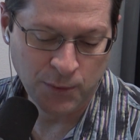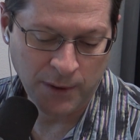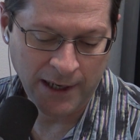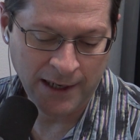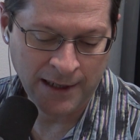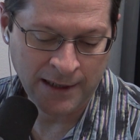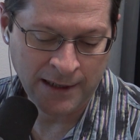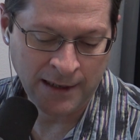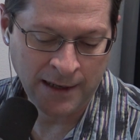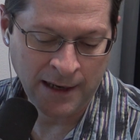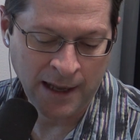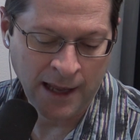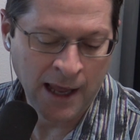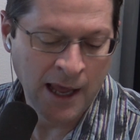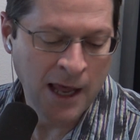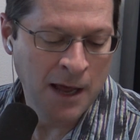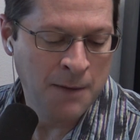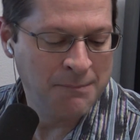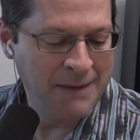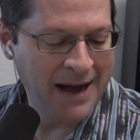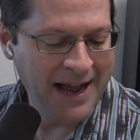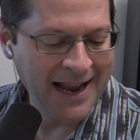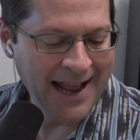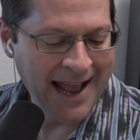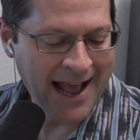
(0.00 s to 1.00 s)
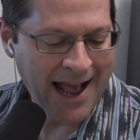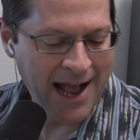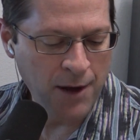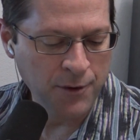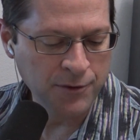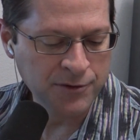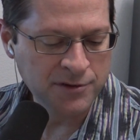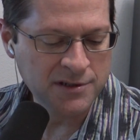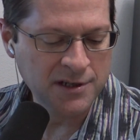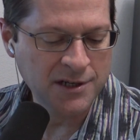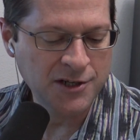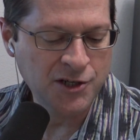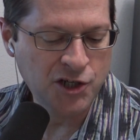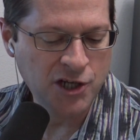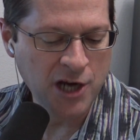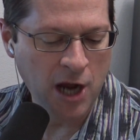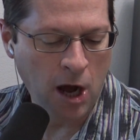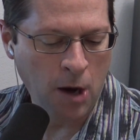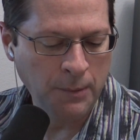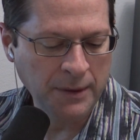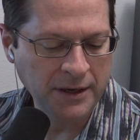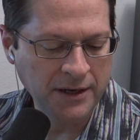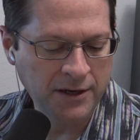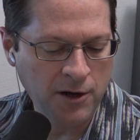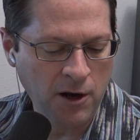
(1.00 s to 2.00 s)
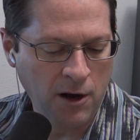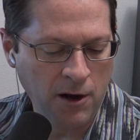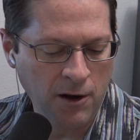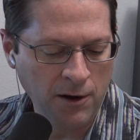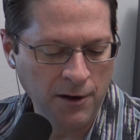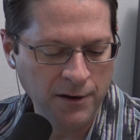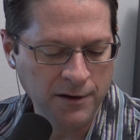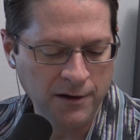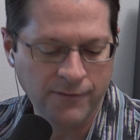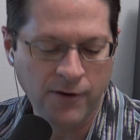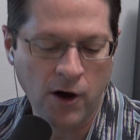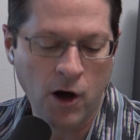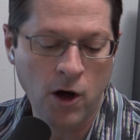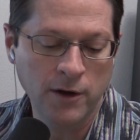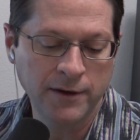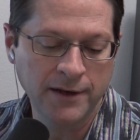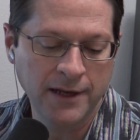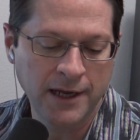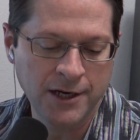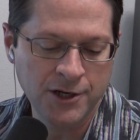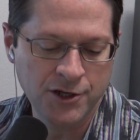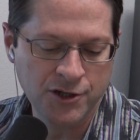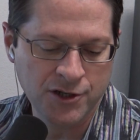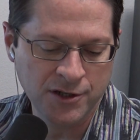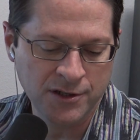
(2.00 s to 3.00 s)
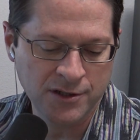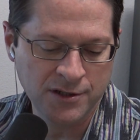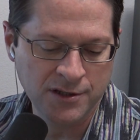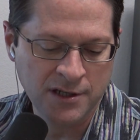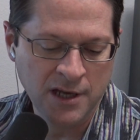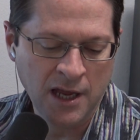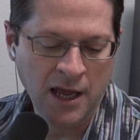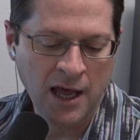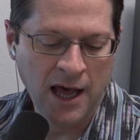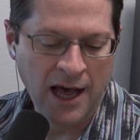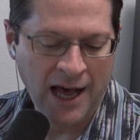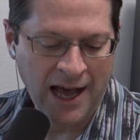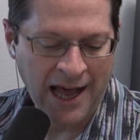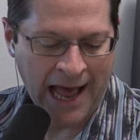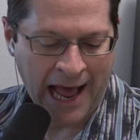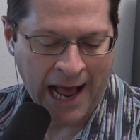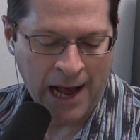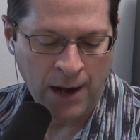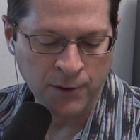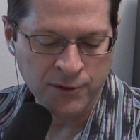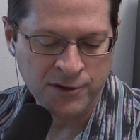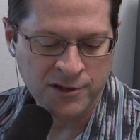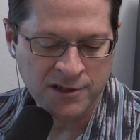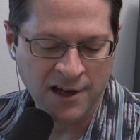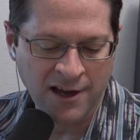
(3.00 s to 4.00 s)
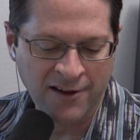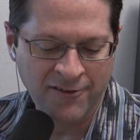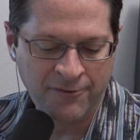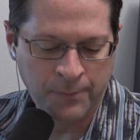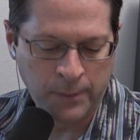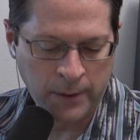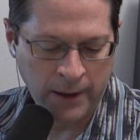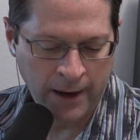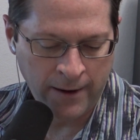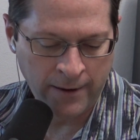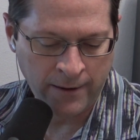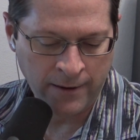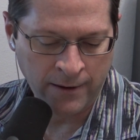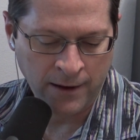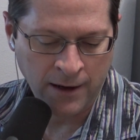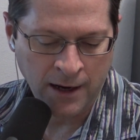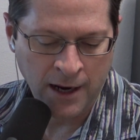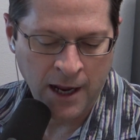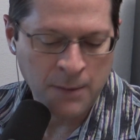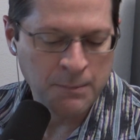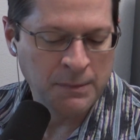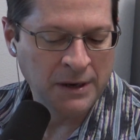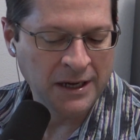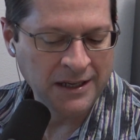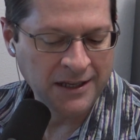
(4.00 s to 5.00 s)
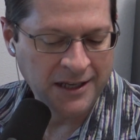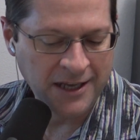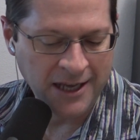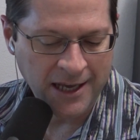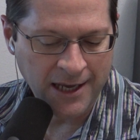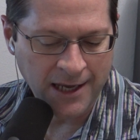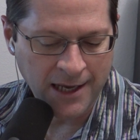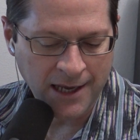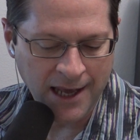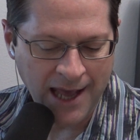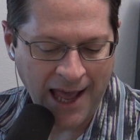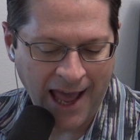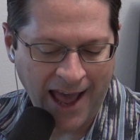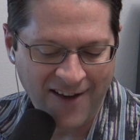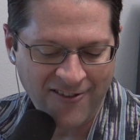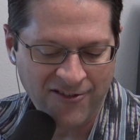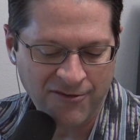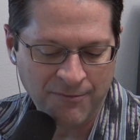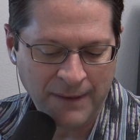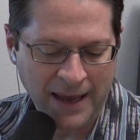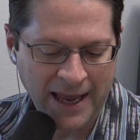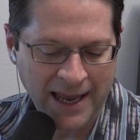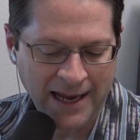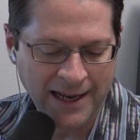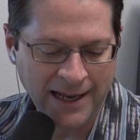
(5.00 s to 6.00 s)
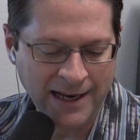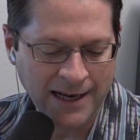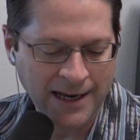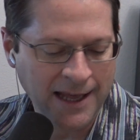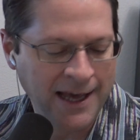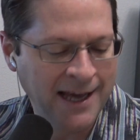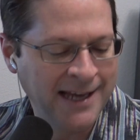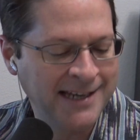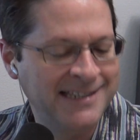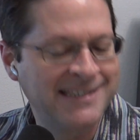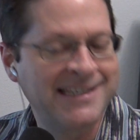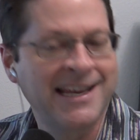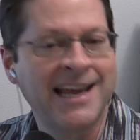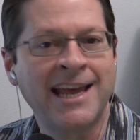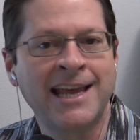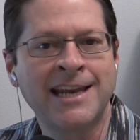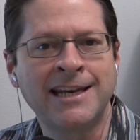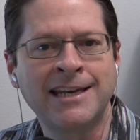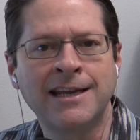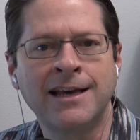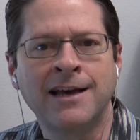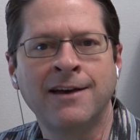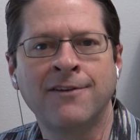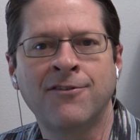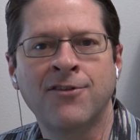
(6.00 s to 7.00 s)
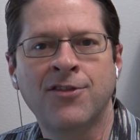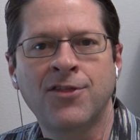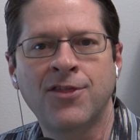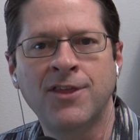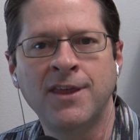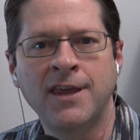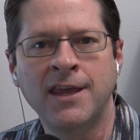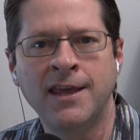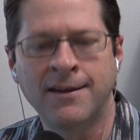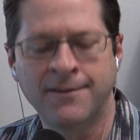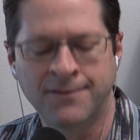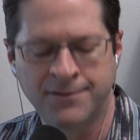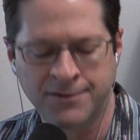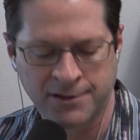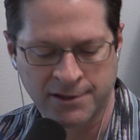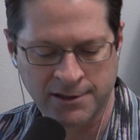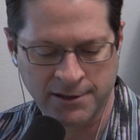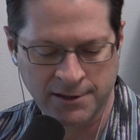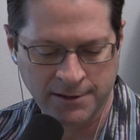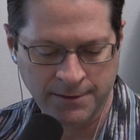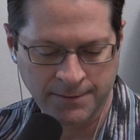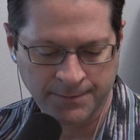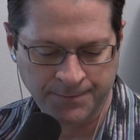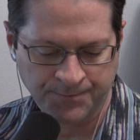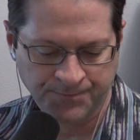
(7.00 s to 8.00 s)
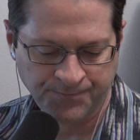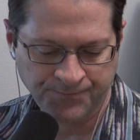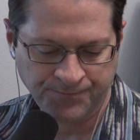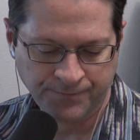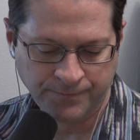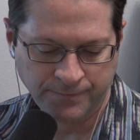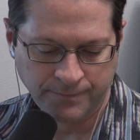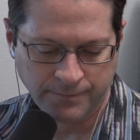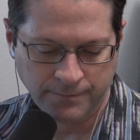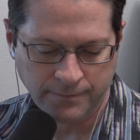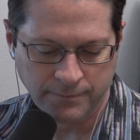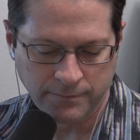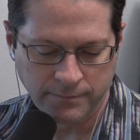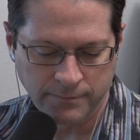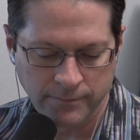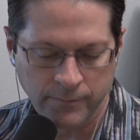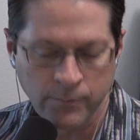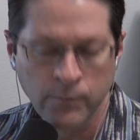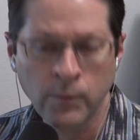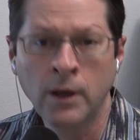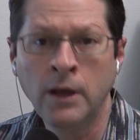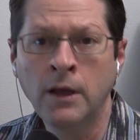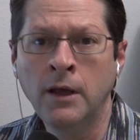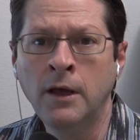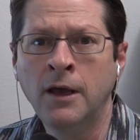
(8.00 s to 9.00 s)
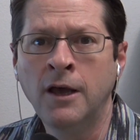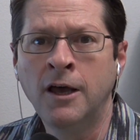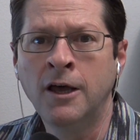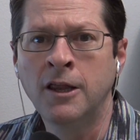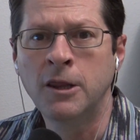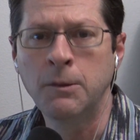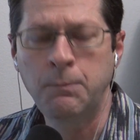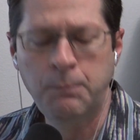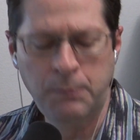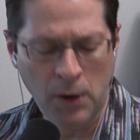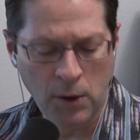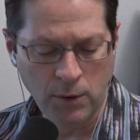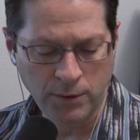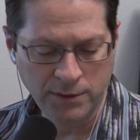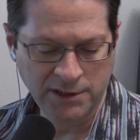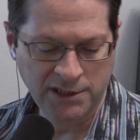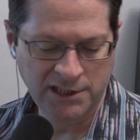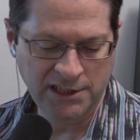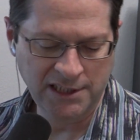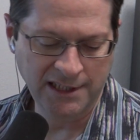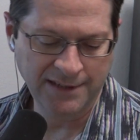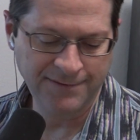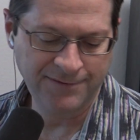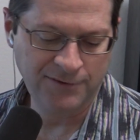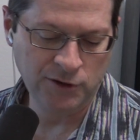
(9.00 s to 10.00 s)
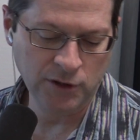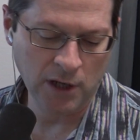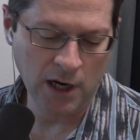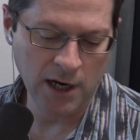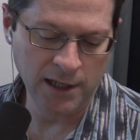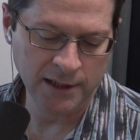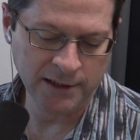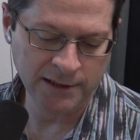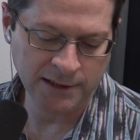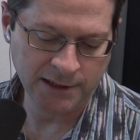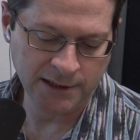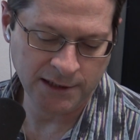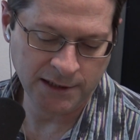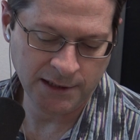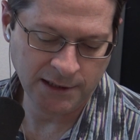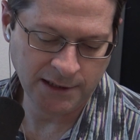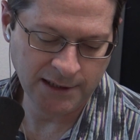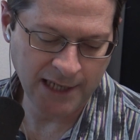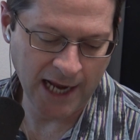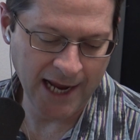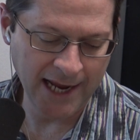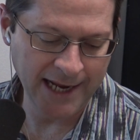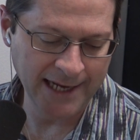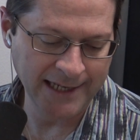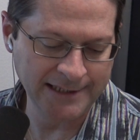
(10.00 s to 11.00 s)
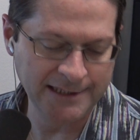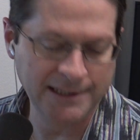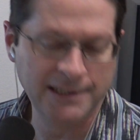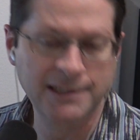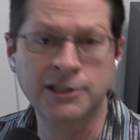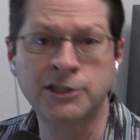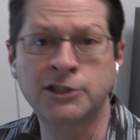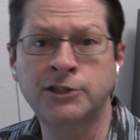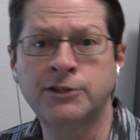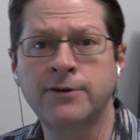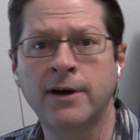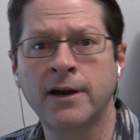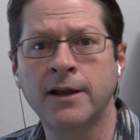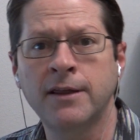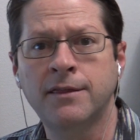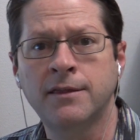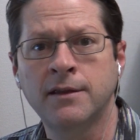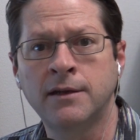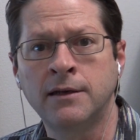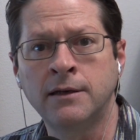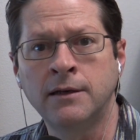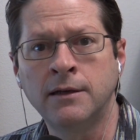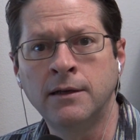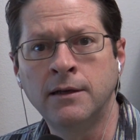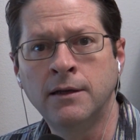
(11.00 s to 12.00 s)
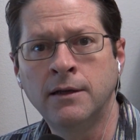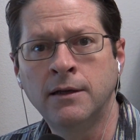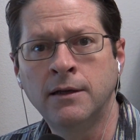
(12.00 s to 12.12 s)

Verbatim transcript: written, My house shall be called of all nations a house of prayer, but ye have made it a den of thieves the potency of drugs, diets to strengthen.